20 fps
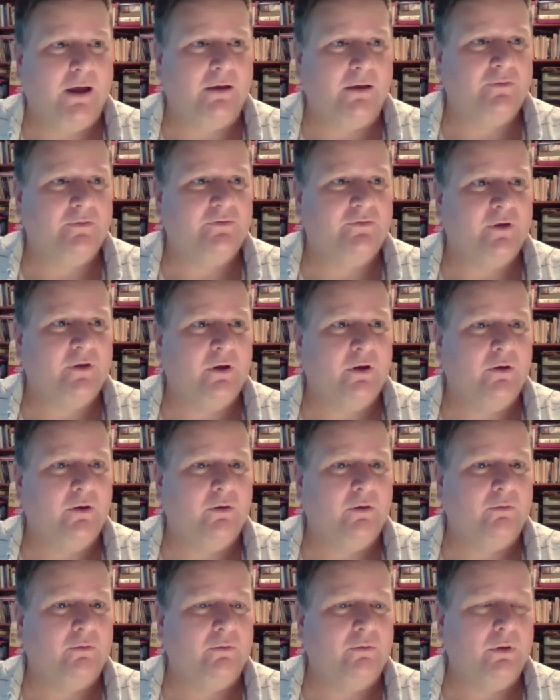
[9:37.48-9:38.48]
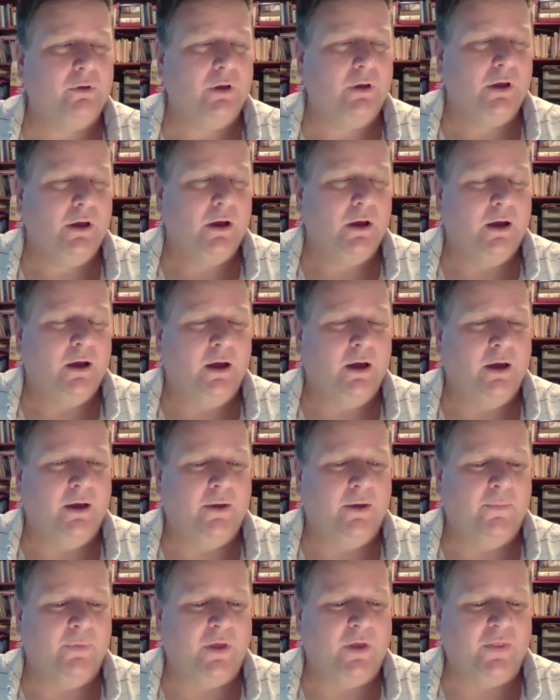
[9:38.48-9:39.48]
So
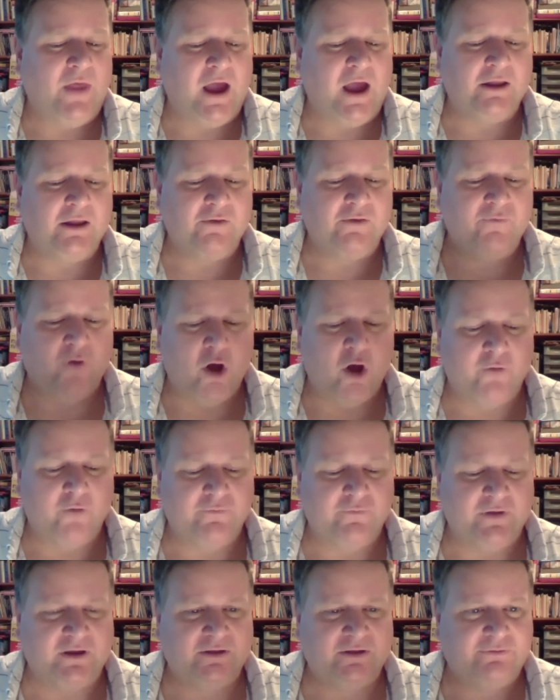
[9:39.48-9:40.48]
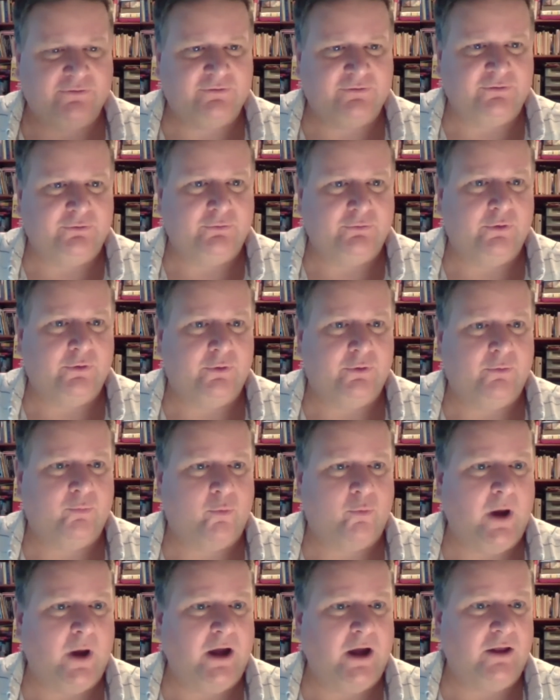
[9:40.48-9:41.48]
then that evolved into the
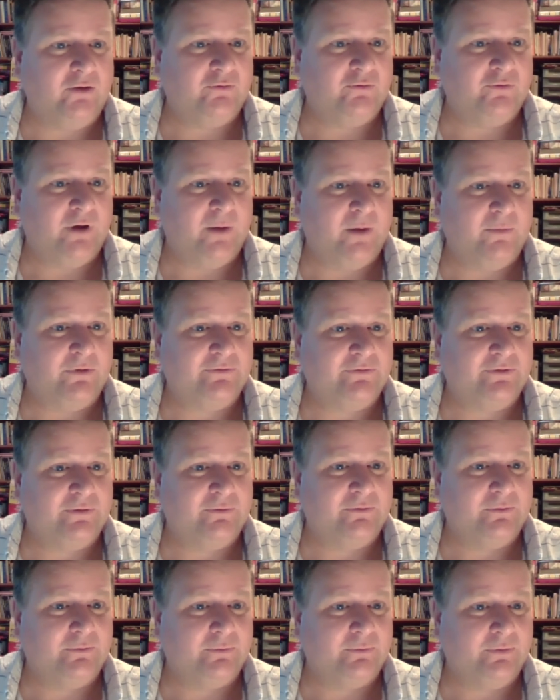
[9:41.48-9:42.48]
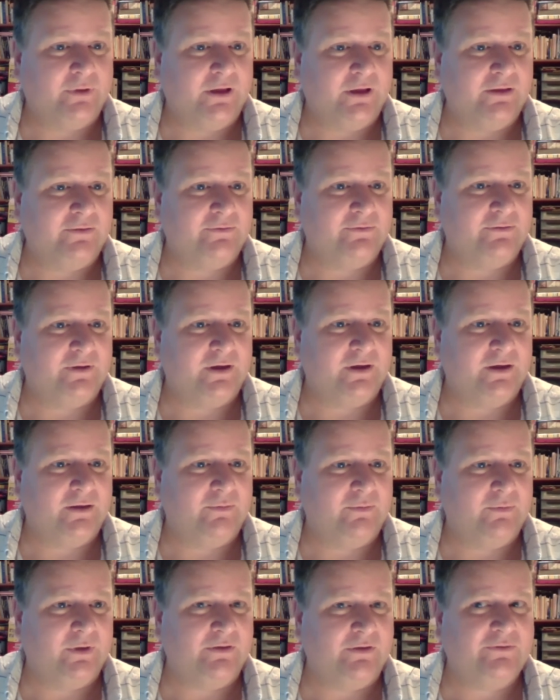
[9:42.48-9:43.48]
radio drama. So let's
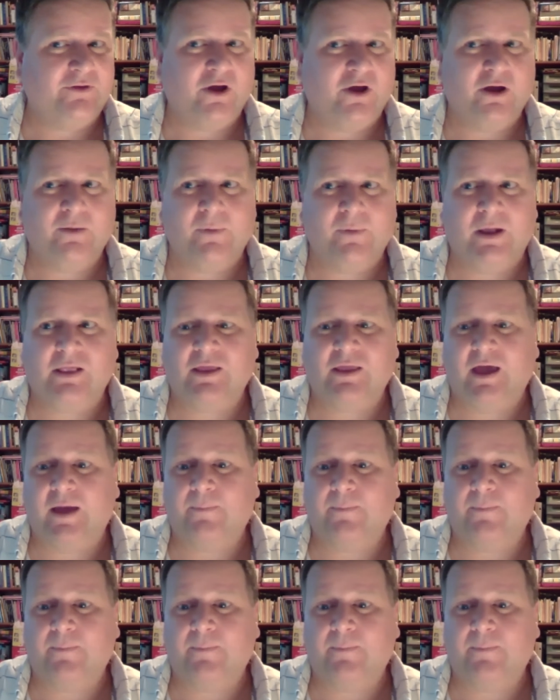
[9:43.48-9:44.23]
talk about that.